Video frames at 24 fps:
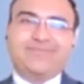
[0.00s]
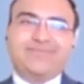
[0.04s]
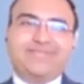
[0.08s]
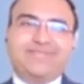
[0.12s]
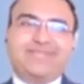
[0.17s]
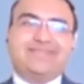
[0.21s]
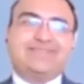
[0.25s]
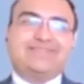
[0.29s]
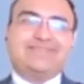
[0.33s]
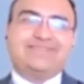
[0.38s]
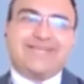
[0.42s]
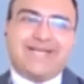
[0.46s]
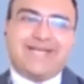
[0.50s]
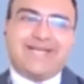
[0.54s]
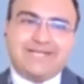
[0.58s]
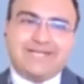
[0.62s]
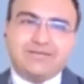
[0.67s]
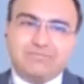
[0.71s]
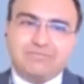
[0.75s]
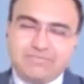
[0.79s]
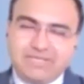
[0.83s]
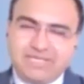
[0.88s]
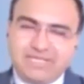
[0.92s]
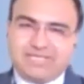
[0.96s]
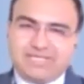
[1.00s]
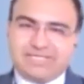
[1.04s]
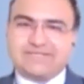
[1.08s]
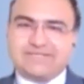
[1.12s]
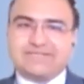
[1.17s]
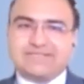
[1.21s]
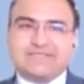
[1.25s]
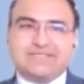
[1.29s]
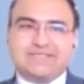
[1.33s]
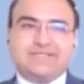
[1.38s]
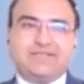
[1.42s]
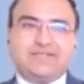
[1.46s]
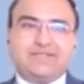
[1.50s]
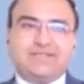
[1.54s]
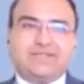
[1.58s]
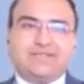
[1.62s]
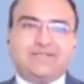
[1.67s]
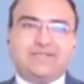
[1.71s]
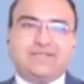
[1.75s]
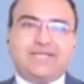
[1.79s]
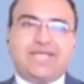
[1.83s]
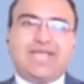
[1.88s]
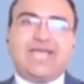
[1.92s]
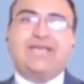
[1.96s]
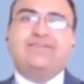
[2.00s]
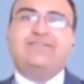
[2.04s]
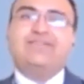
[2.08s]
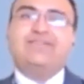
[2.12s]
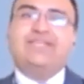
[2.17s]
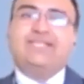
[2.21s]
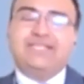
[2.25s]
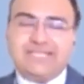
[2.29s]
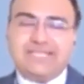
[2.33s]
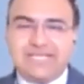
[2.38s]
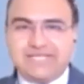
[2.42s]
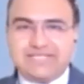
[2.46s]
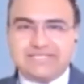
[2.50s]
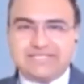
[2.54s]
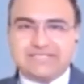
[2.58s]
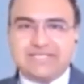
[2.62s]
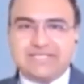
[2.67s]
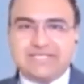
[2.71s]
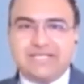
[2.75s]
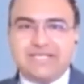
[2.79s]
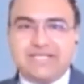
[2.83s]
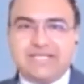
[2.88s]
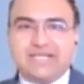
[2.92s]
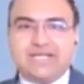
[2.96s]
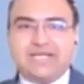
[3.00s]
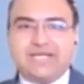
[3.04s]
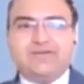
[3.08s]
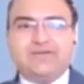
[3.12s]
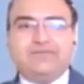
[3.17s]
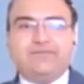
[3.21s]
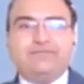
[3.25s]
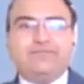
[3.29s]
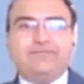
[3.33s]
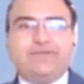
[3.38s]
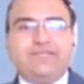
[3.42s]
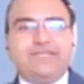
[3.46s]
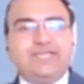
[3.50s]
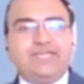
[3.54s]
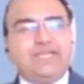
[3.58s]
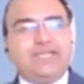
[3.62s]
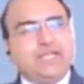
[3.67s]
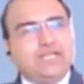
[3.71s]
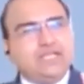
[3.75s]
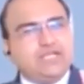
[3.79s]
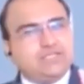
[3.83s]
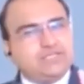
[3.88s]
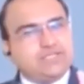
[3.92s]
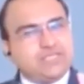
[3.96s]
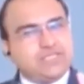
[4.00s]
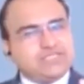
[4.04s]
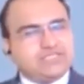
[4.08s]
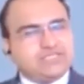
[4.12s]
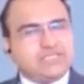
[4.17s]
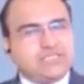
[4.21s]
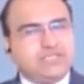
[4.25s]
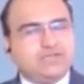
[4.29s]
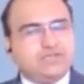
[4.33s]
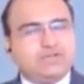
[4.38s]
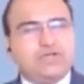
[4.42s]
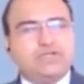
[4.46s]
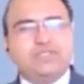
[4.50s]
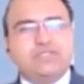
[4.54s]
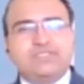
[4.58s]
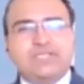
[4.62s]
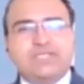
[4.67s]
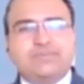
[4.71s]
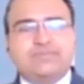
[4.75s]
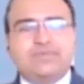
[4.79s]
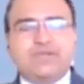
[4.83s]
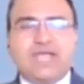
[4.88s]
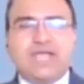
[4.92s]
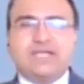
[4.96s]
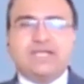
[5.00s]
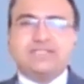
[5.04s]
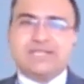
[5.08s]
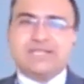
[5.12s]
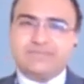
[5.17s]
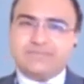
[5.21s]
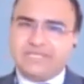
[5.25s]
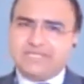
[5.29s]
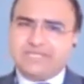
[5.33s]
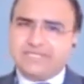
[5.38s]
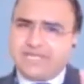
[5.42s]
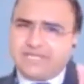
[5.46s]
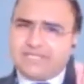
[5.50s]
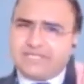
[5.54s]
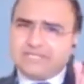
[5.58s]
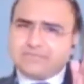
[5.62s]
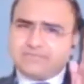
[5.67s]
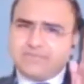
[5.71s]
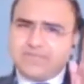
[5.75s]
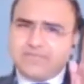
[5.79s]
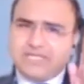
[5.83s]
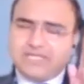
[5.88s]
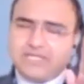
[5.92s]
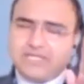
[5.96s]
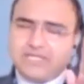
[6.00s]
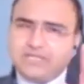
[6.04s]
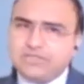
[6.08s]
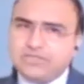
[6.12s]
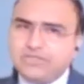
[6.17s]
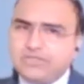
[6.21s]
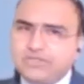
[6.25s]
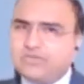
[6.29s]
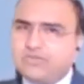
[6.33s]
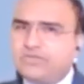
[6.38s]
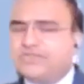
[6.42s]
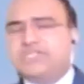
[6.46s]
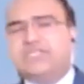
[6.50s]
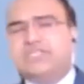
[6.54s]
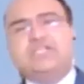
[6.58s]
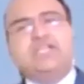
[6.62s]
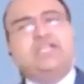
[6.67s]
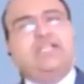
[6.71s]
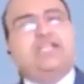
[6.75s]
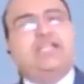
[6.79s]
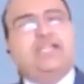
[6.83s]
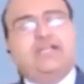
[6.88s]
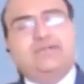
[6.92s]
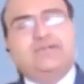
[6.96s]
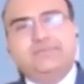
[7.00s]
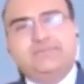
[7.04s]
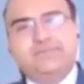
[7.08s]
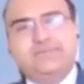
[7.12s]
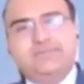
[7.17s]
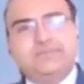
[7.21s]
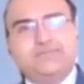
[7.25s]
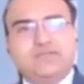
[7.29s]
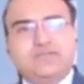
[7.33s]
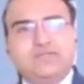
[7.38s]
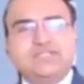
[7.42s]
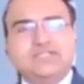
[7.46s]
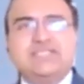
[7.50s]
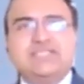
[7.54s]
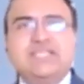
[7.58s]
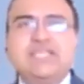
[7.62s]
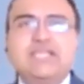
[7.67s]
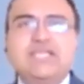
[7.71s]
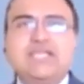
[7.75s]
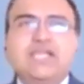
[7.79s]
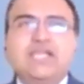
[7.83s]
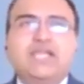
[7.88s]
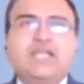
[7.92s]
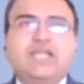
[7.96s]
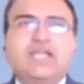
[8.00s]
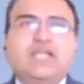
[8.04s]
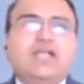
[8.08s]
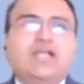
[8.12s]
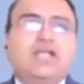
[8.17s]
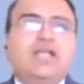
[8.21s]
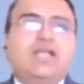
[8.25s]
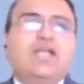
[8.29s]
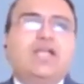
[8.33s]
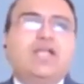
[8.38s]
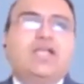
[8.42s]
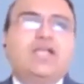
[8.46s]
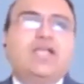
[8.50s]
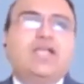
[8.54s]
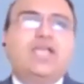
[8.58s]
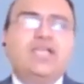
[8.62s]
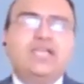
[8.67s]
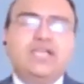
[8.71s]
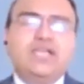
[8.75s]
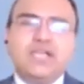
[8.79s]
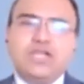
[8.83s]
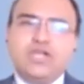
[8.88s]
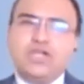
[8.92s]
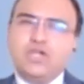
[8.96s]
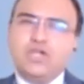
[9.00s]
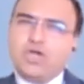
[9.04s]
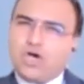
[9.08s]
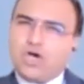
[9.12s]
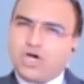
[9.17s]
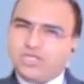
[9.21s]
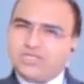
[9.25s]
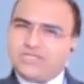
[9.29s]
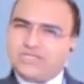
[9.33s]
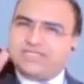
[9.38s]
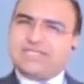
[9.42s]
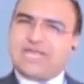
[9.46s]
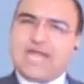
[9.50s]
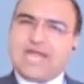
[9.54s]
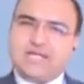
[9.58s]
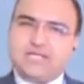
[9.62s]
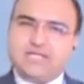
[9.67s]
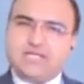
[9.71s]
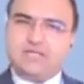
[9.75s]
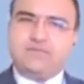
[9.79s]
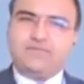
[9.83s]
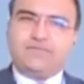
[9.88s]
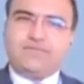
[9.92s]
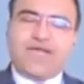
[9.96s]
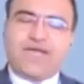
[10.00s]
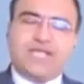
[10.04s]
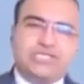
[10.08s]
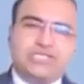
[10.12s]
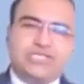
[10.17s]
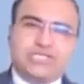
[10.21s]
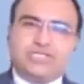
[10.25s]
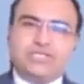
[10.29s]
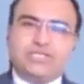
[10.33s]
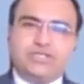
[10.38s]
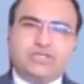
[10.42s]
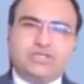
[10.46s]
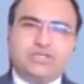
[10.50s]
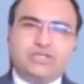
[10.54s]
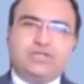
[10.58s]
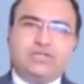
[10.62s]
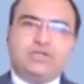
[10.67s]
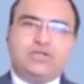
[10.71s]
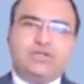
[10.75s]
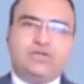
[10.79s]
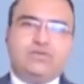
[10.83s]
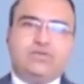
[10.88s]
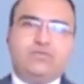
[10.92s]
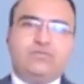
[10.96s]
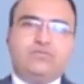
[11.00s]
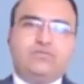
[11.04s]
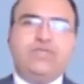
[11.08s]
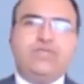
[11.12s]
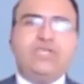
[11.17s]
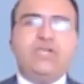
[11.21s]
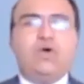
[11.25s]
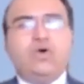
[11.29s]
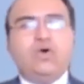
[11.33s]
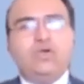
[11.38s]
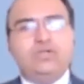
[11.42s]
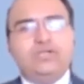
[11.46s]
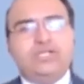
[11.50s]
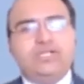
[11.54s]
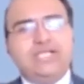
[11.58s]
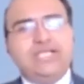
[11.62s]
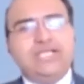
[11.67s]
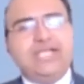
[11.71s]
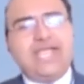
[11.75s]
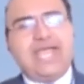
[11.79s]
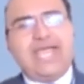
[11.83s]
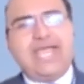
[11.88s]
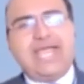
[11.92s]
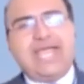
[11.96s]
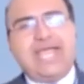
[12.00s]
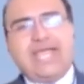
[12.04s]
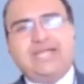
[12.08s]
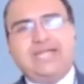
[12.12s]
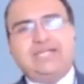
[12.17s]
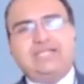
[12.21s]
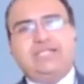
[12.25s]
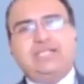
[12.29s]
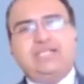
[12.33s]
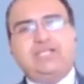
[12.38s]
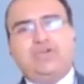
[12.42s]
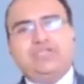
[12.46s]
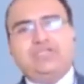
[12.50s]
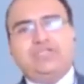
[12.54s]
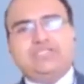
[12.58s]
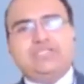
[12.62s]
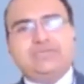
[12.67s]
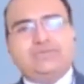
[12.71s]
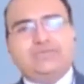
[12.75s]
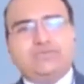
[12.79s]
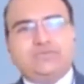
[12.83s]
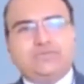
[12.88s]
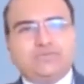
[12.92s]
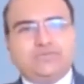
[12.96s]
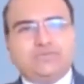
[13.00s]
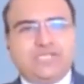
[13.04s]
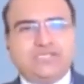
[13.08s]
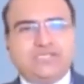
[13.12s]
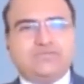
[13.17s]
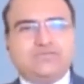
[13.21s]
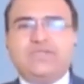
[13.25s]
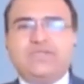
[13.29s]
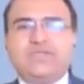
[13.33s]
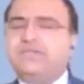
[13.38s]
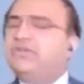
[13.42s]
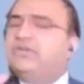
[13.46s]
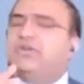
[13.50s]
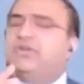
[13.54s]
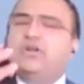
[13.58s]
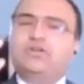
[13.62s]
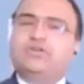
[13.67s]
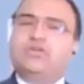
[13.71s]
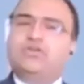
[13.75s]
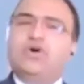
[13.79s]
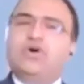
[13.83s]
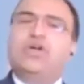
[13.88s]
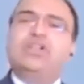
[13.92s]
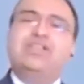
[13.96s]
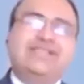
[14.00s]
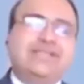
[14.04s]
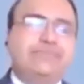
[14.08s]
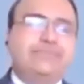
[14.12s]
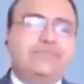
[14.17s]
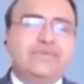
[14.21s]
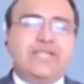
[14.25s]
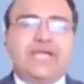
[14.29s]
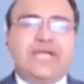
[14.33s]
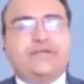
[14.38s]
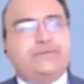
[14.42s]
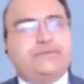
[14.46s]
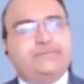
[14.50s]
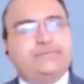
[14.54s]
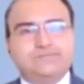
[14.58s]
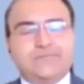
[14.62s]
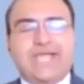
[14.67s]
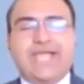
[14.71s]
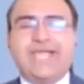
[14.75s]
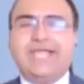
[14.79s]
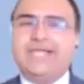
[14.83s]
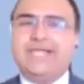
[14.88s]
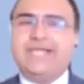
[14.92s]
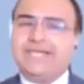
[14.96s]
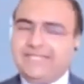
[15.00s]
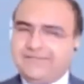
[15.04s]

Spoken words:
And that makes having gigs a very interesting concept and something that is being introduced in India. See, in a non-standard fashion, we already had the concept of gigs. We did not call them that. I'll